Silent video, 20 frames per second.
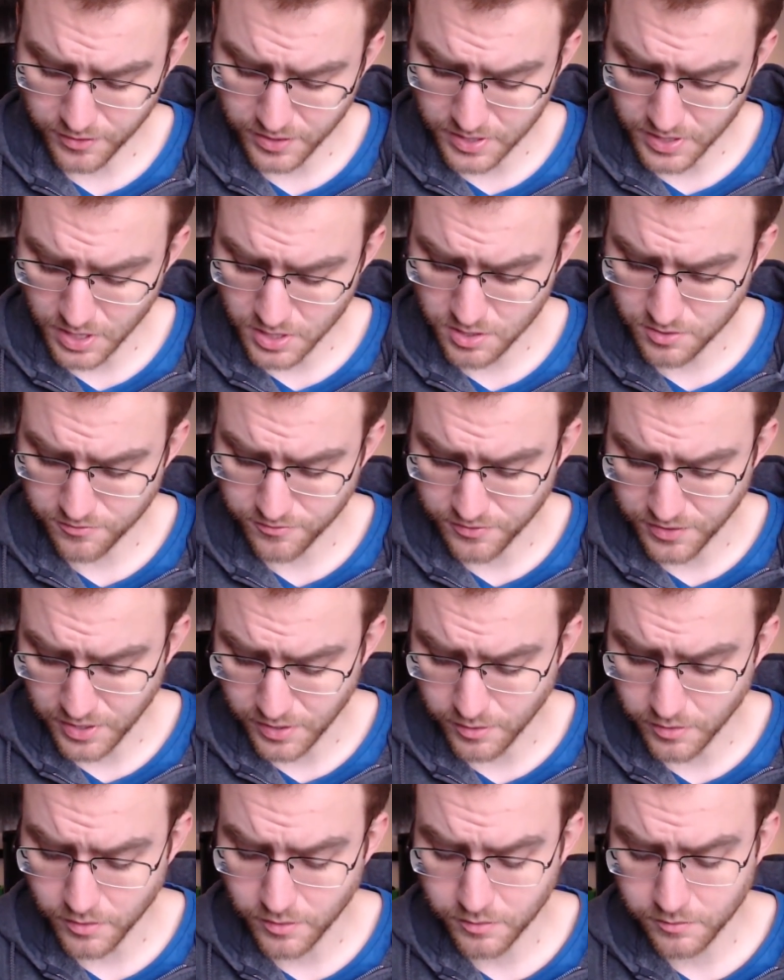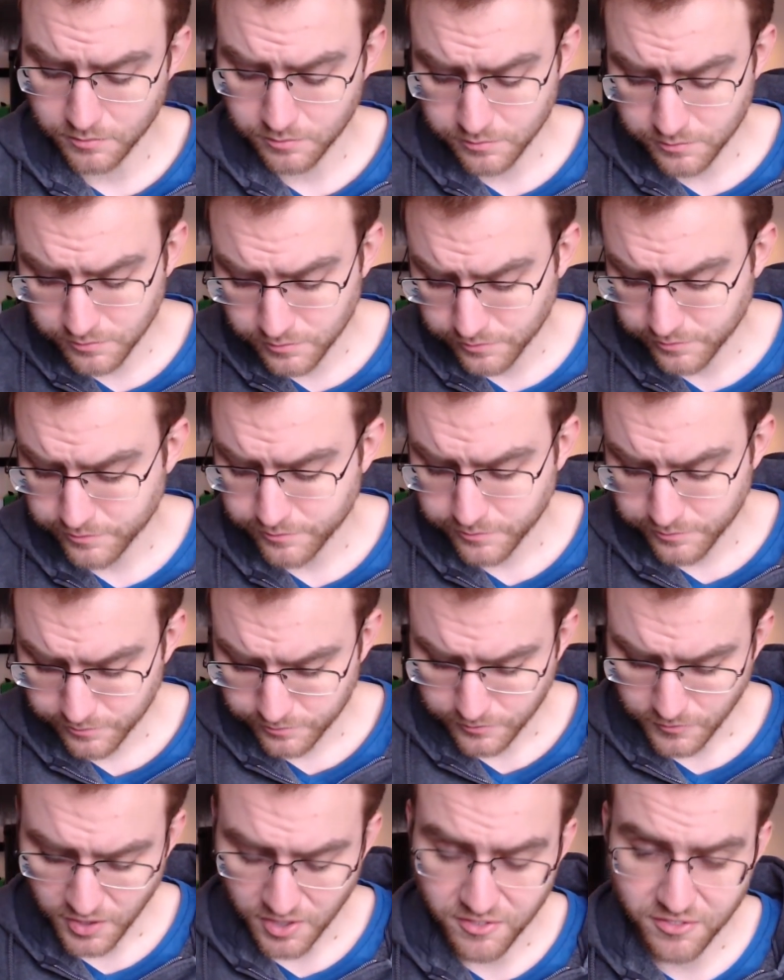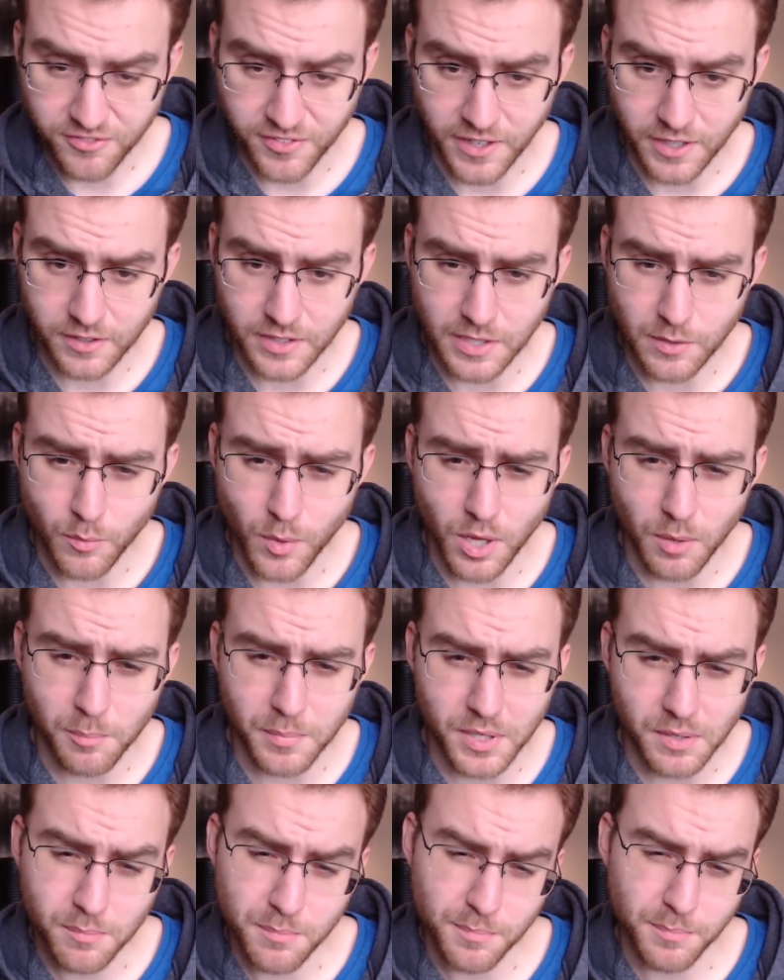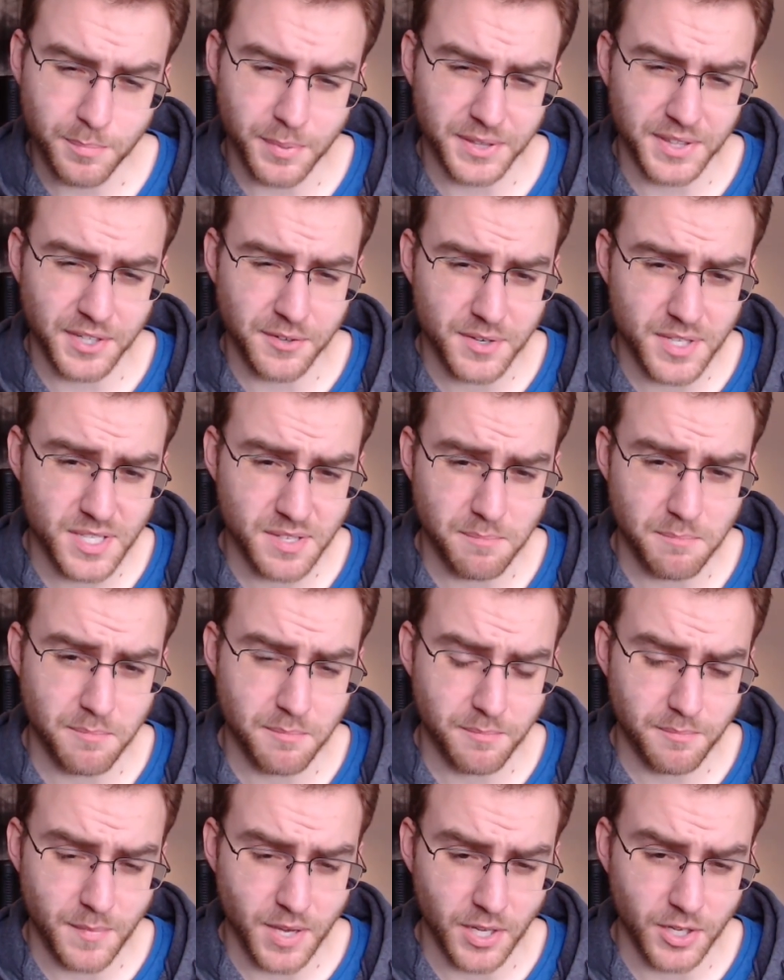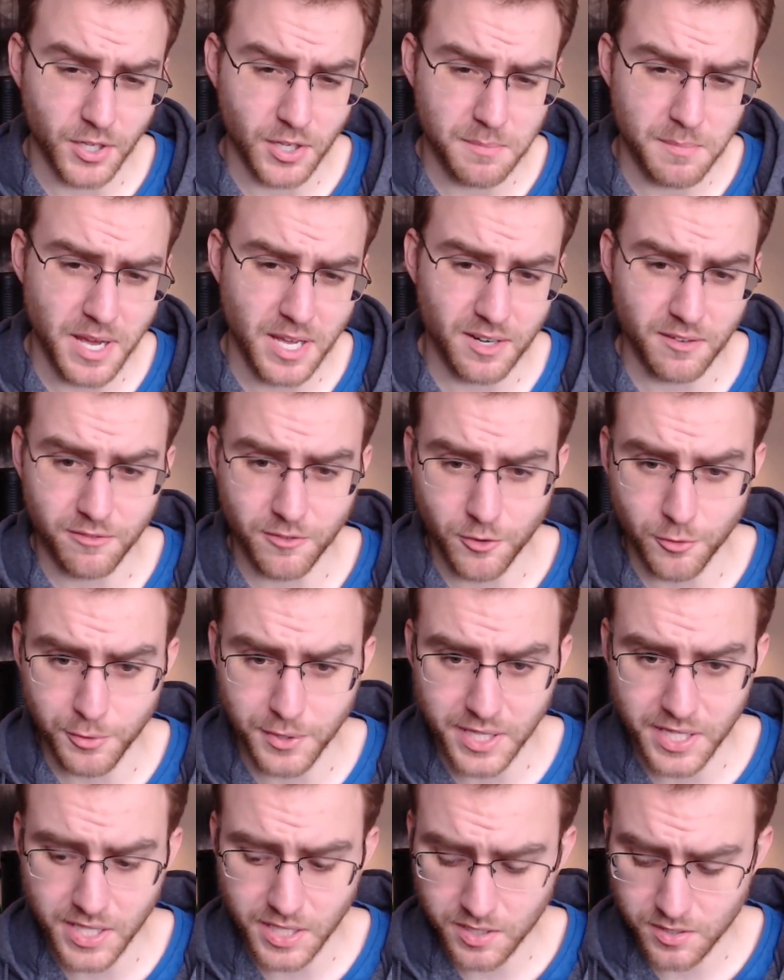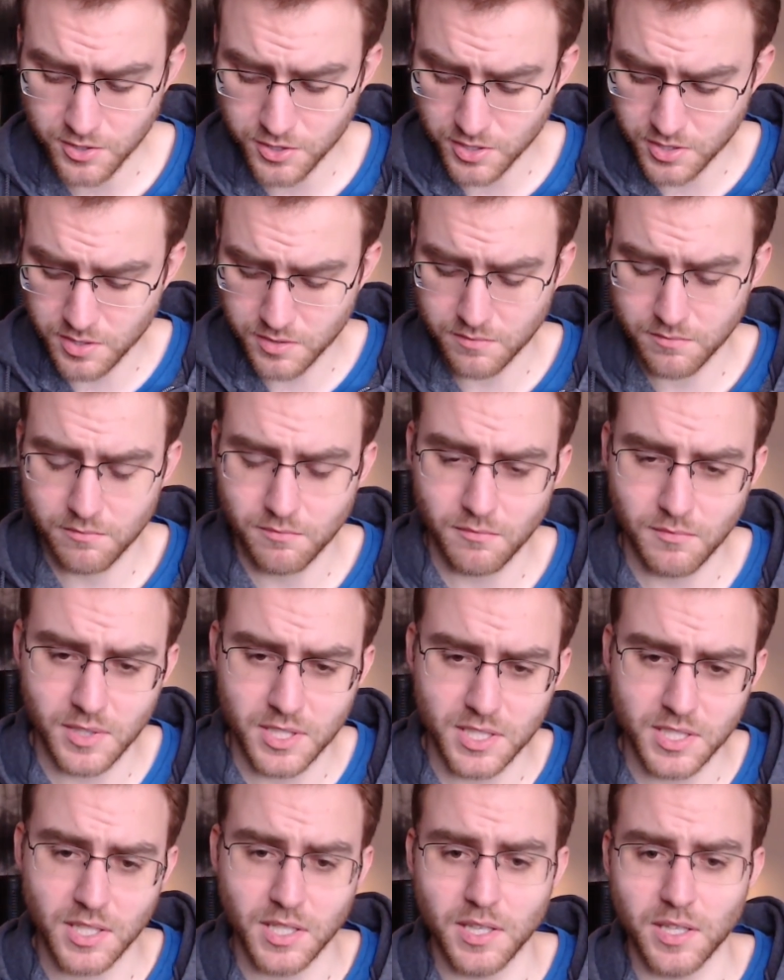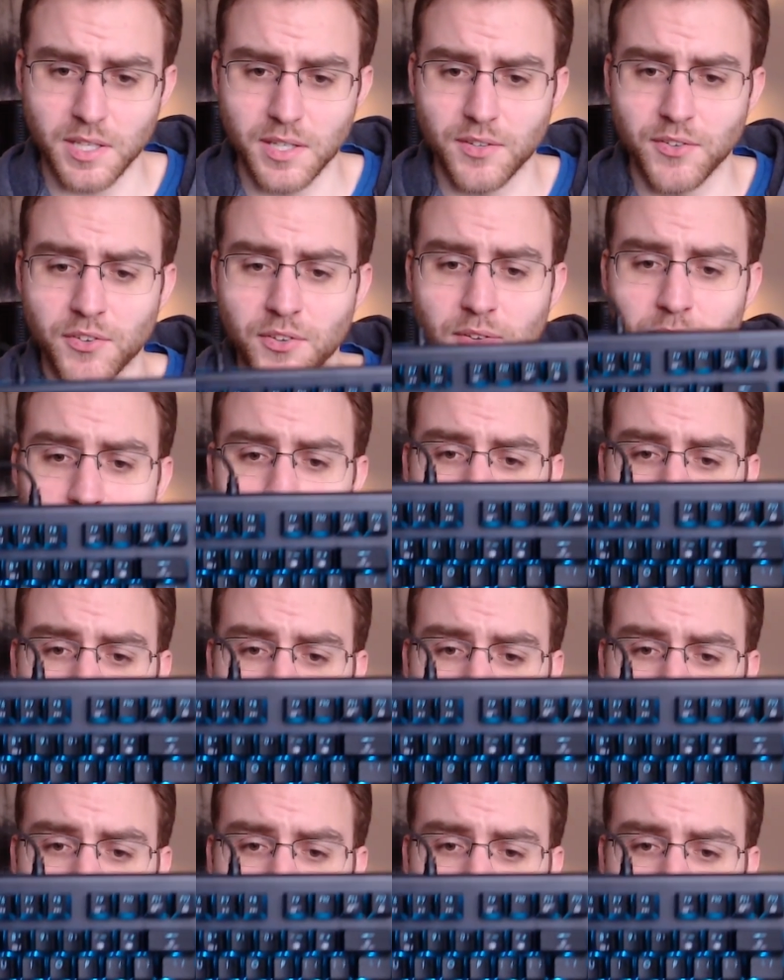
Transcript: It does feel fairly well built, but there is a a good amount of creaking. Just listen to this.